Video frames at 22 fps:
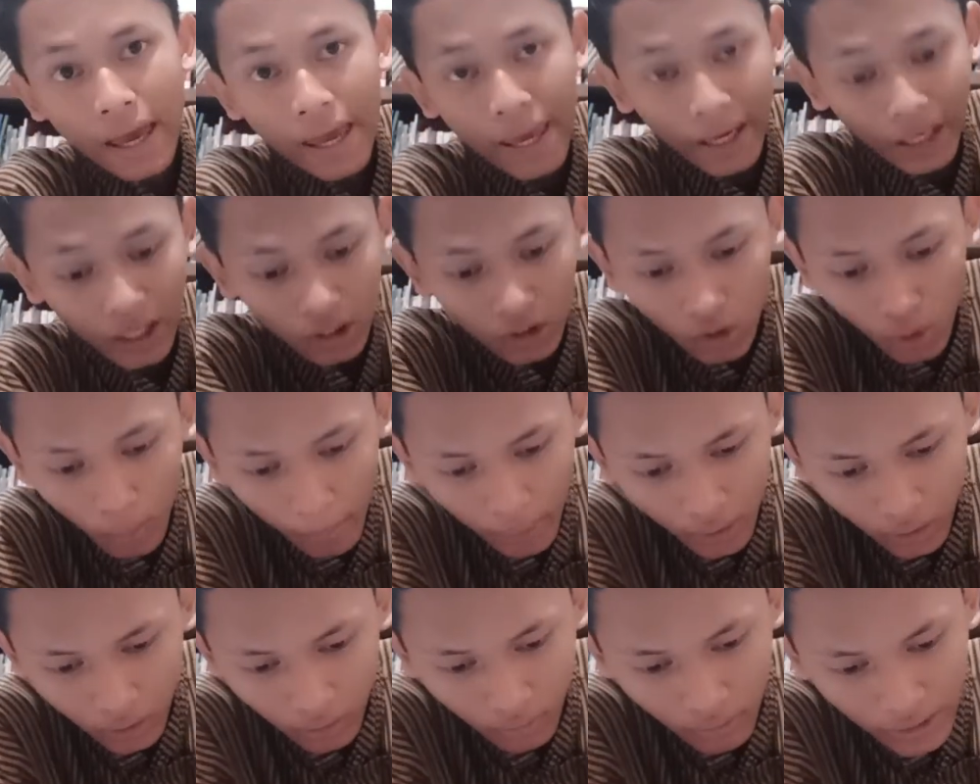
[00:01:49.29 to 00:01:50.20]

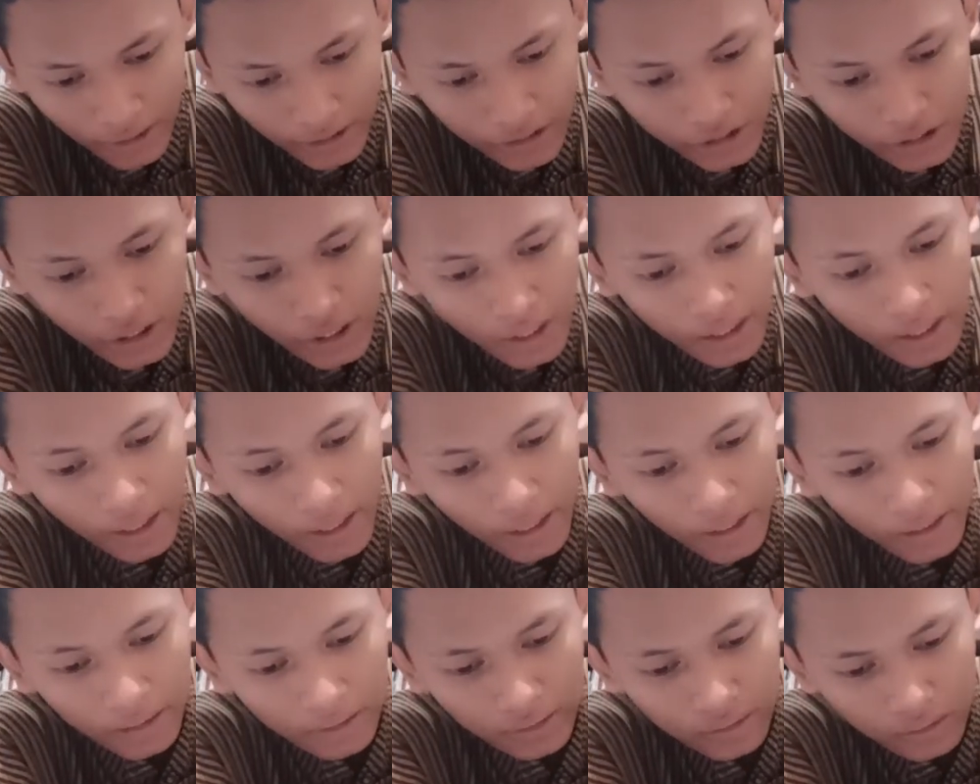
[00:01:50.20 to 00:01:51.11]
economic crash,
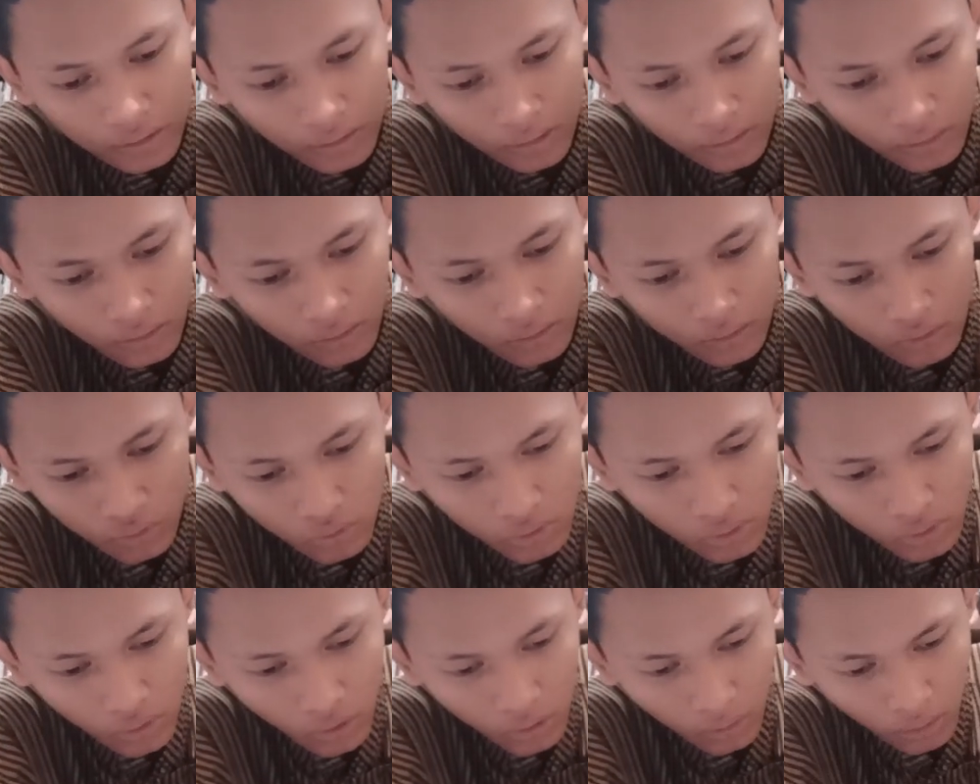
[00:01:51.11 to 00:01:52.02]
and to
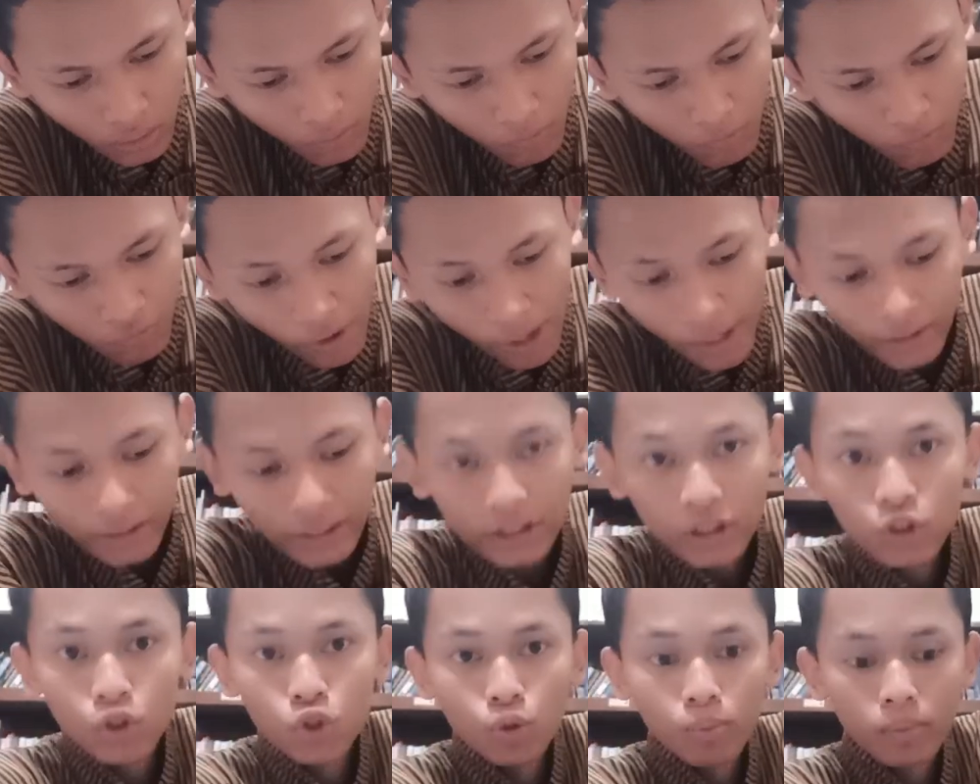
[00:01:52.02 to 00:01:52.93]
not
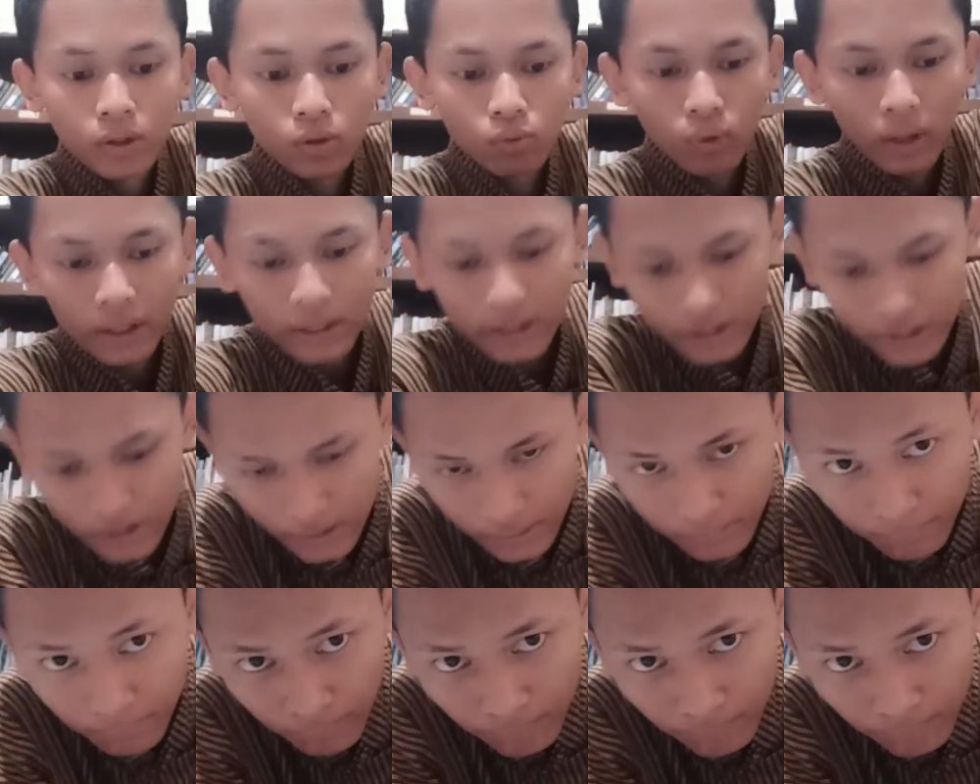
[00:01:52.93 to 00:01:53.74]
violate human rights.